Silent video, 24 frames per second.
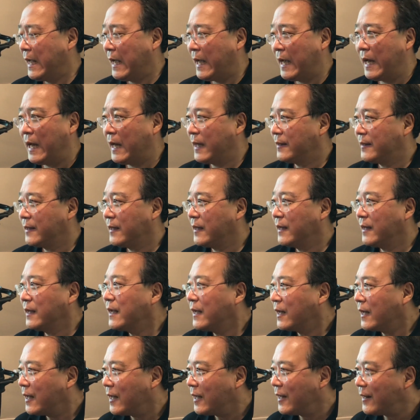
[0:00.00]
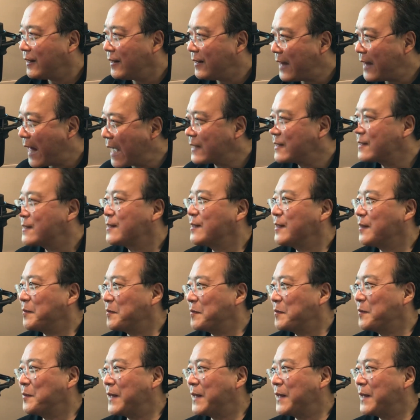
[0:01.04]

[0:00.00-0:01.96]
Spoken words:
and I think that's the